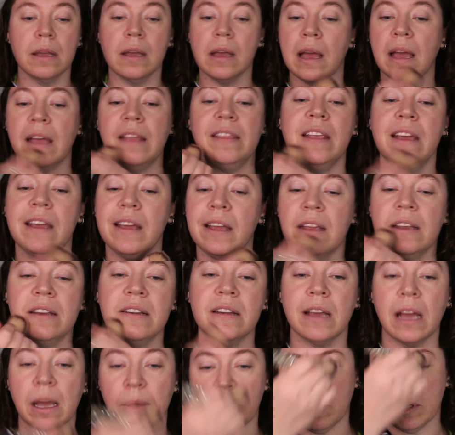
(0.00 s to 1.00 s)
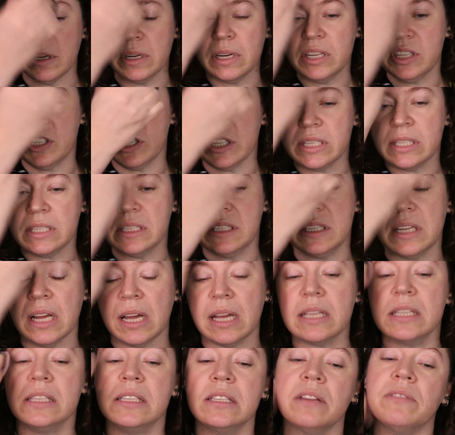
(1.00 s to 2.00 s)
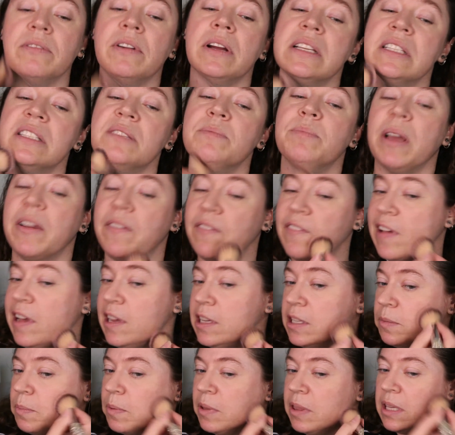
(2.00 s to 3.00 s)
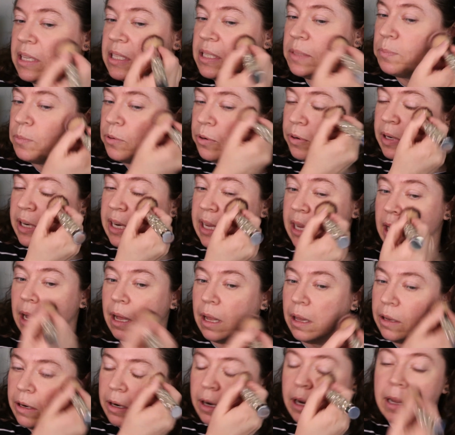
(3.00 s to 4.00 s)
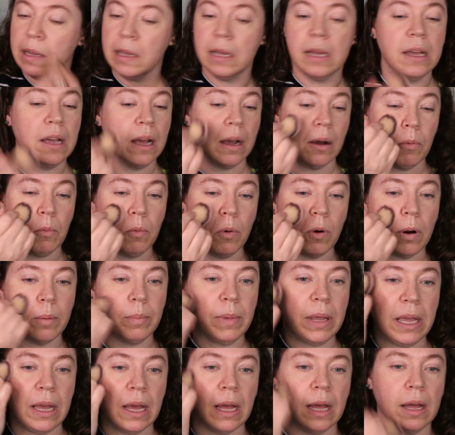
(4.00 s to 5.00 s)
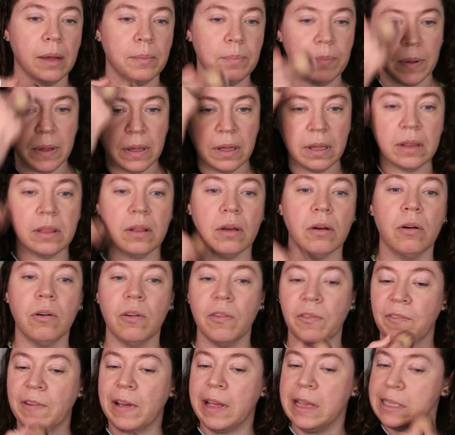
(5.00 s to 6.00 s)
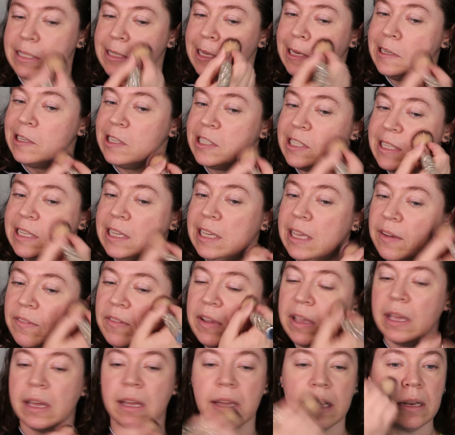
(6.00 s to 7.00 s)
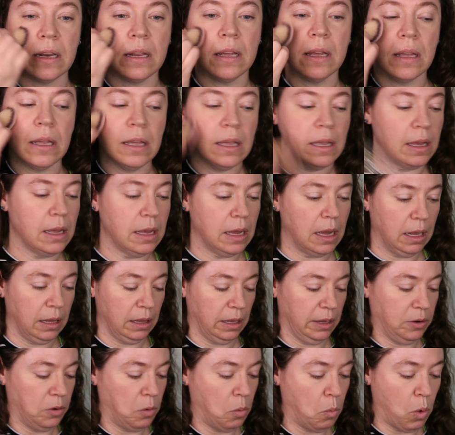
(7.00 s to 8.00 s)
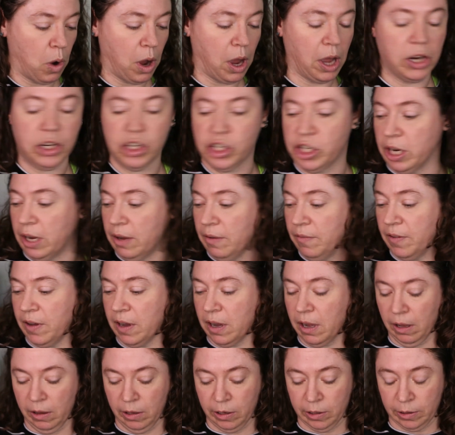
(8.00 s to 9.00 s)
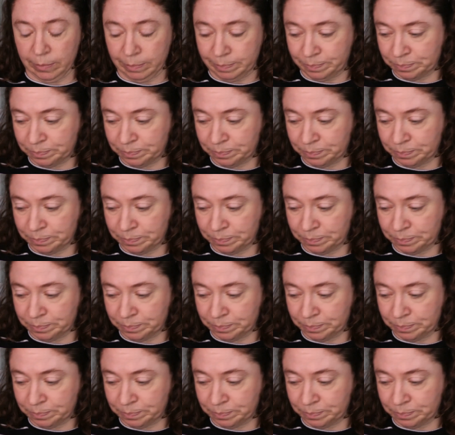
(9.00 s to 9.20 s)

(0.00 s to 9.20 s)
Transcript: And then I'm gonna just dust the rest of my face with this pretty color, warming up the whole face and just giving it a little wash of color.